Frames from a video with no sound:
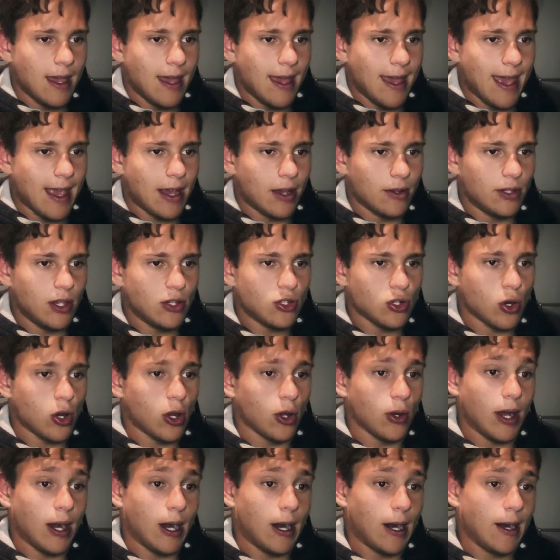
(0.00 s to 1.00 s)
A condition
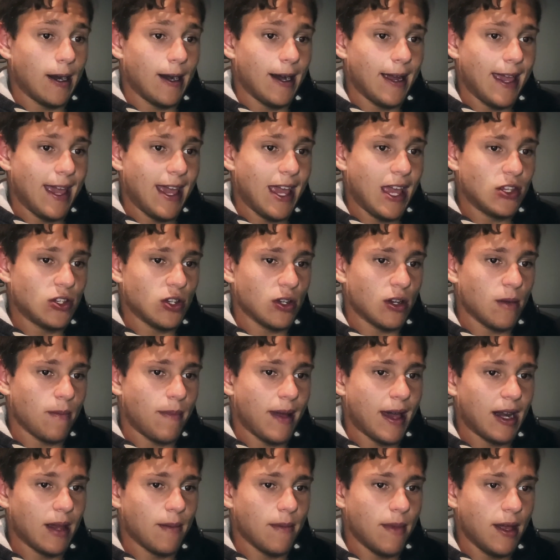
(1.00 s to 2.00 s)
called Rh
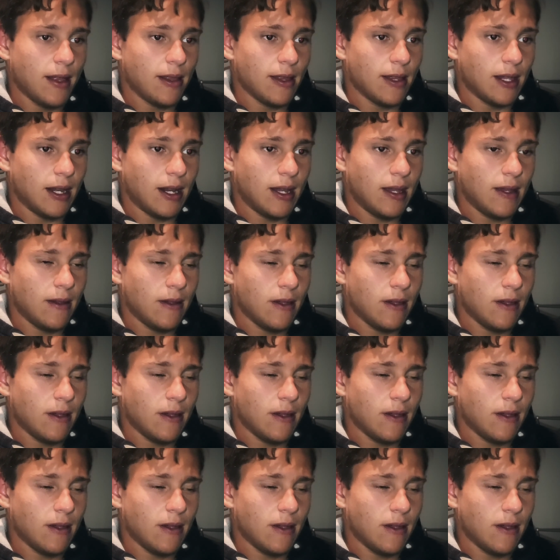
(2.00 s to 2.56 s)
incompatibility,